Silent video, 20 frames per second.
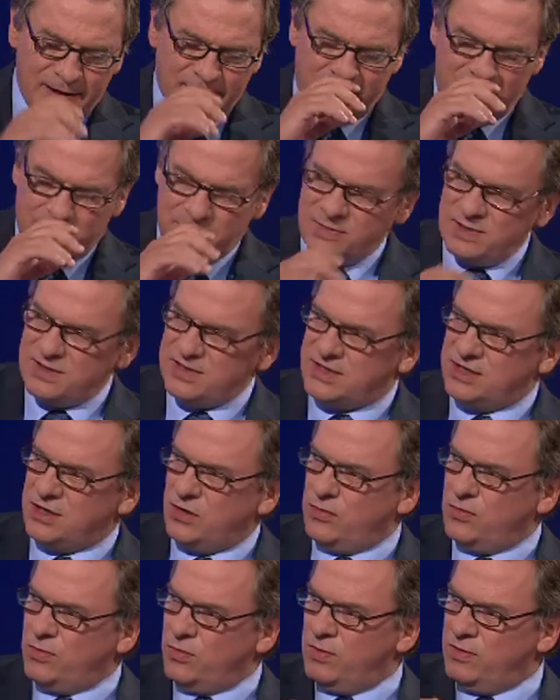Um, so
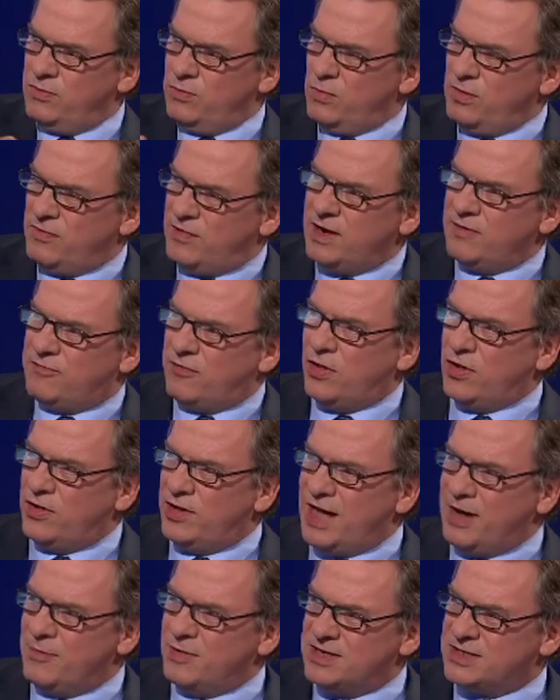we, have had a fall on
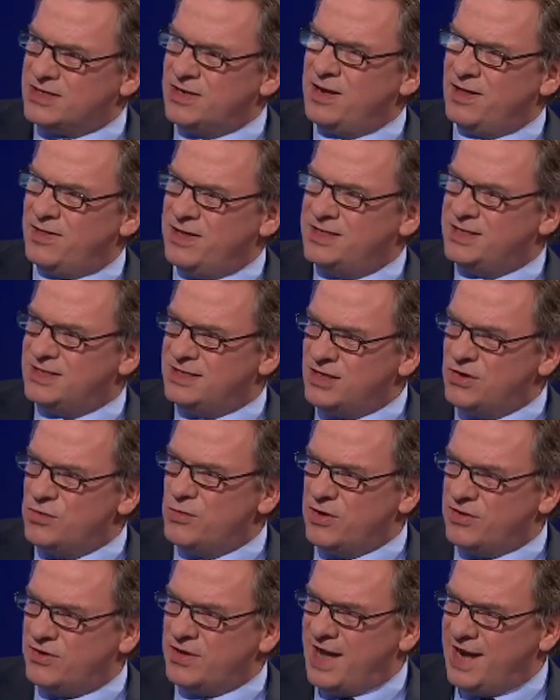that, but it's got nothing to do
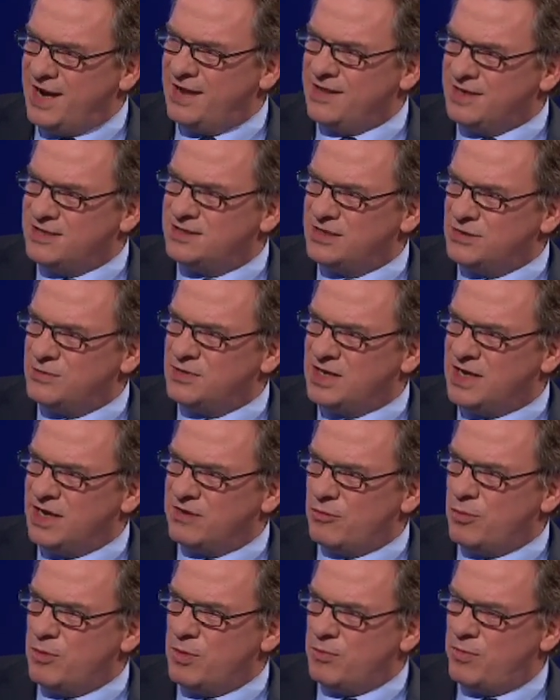with anything to do with
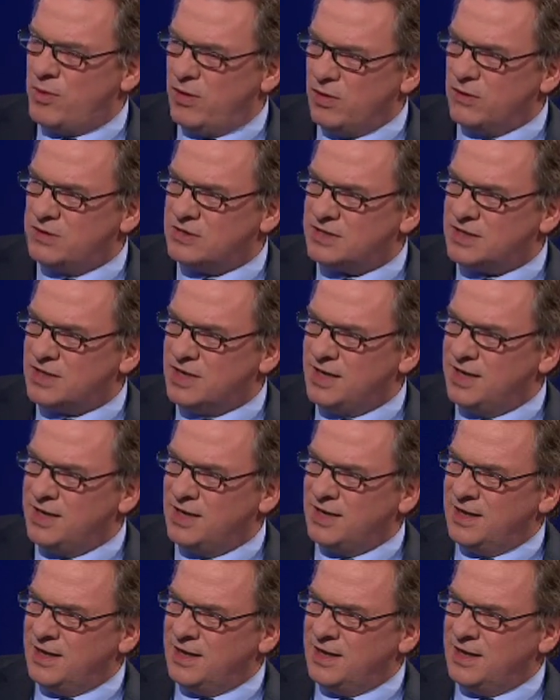government policy.